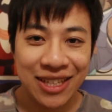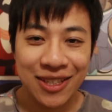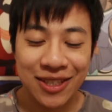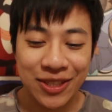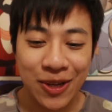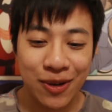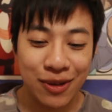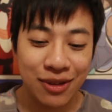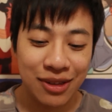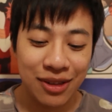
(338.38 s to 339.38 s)

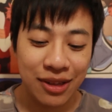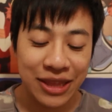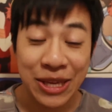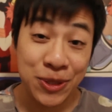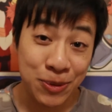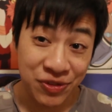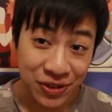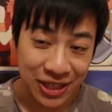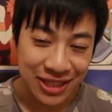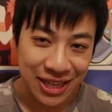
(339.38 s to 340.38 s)
So thank you so much for
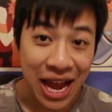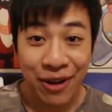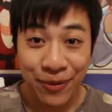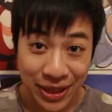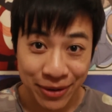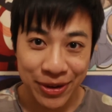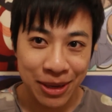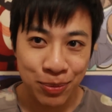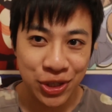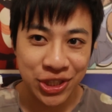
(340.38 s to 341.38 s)
listening. I really, really
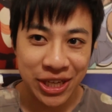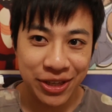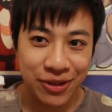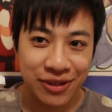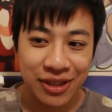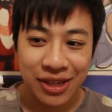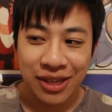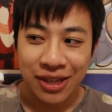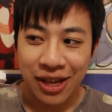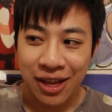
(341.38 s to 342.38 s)
appreciate you.
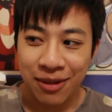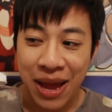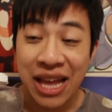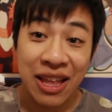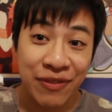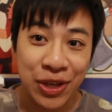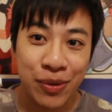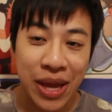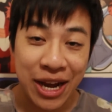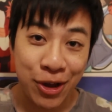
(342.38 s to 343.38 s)
I love you,
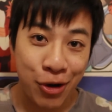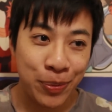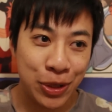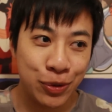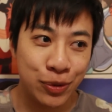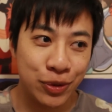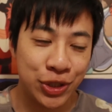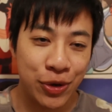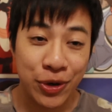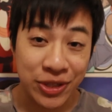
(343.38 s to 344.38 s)
and I hope you show
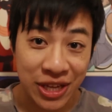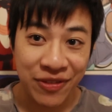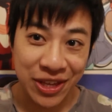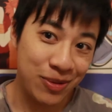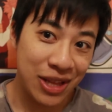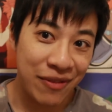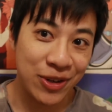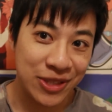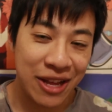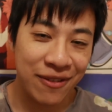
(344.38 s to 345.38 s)
yourself that you love
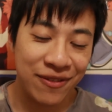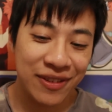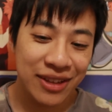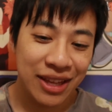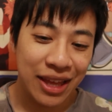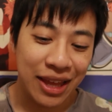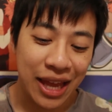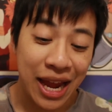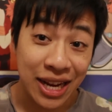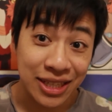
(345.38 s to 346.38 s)
yourself.
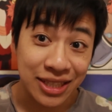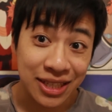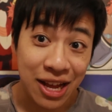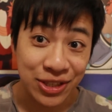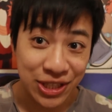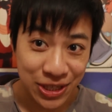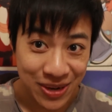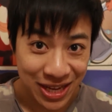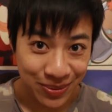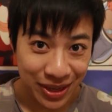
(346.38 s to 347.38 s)
And I'll see you
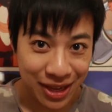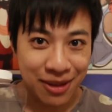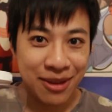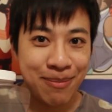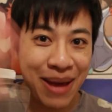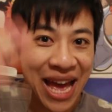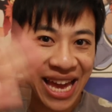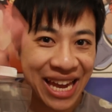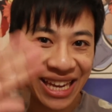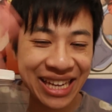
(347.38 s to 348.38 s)
next week.
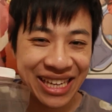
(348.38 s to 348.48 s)
Bye!